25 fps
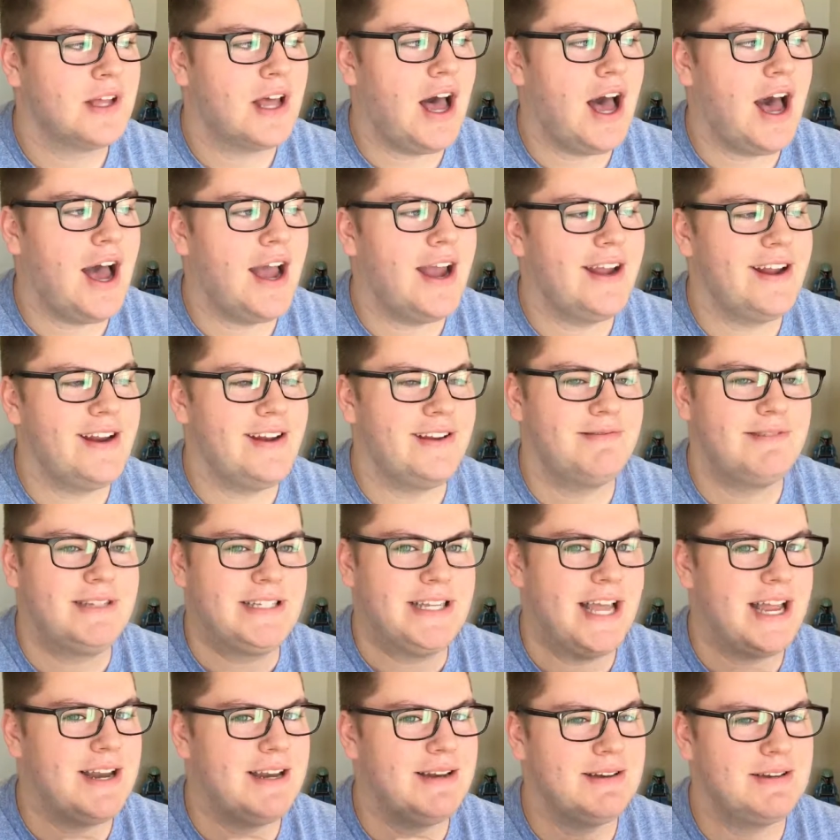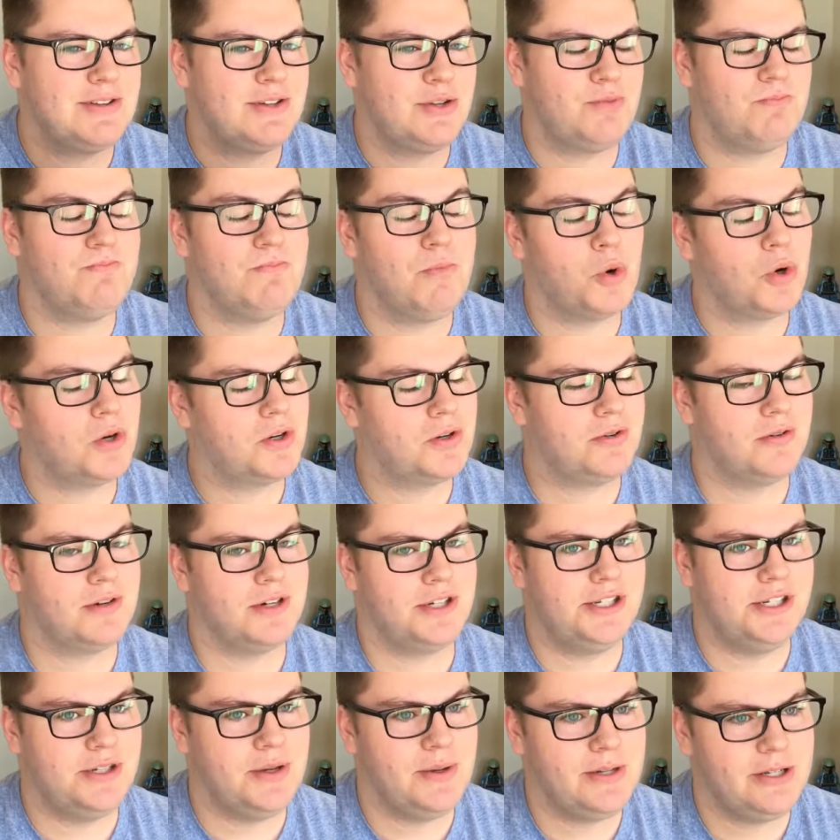I tend more
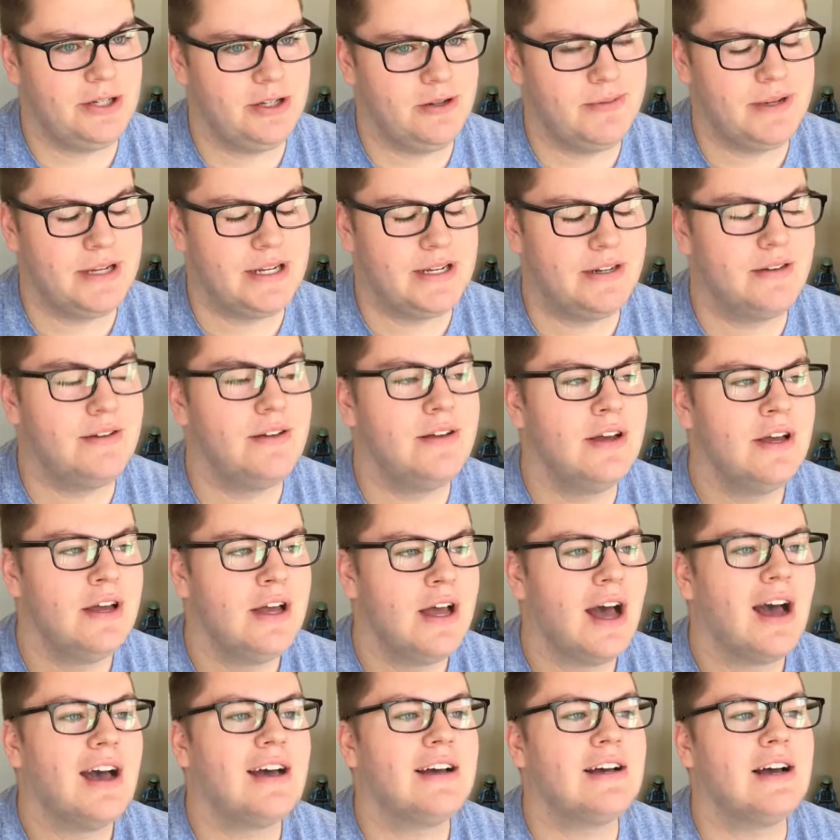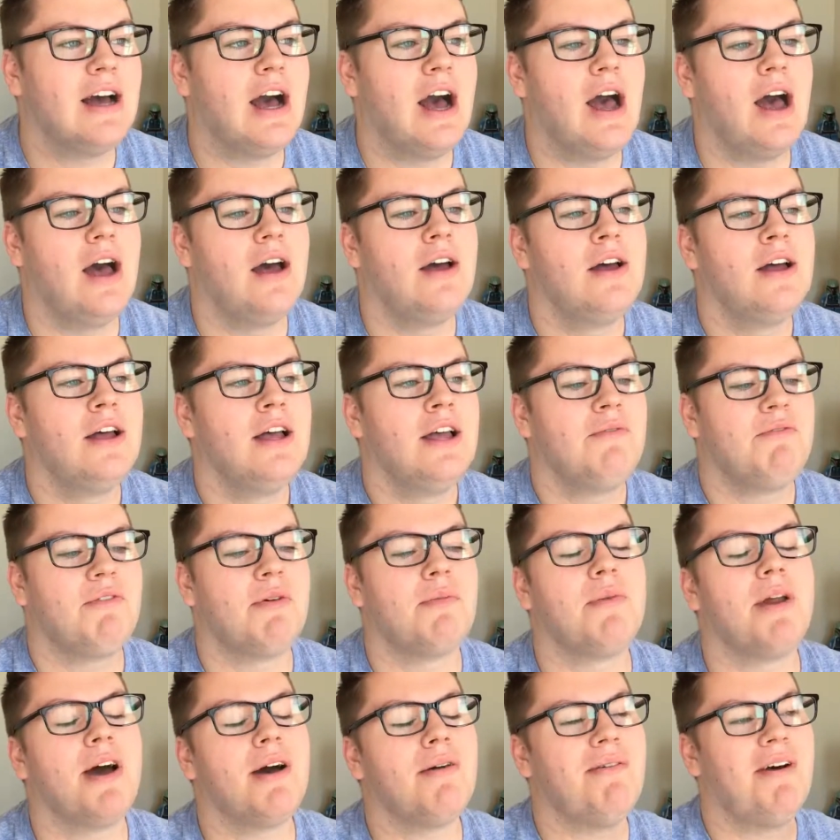towards YouTube, and if
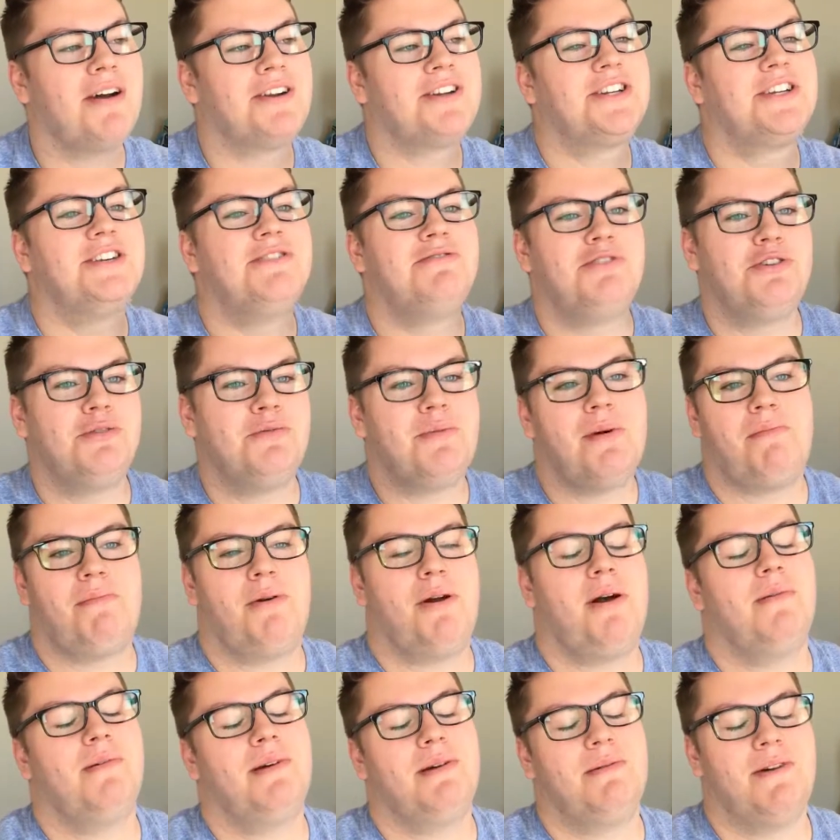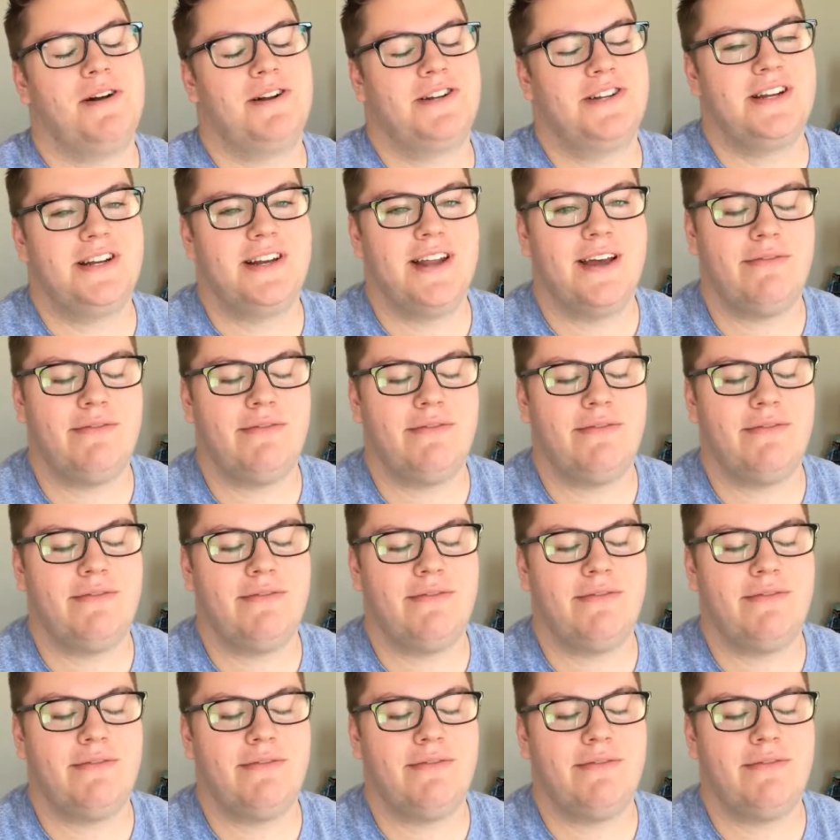I'm not watching YouTube, I'm probably watching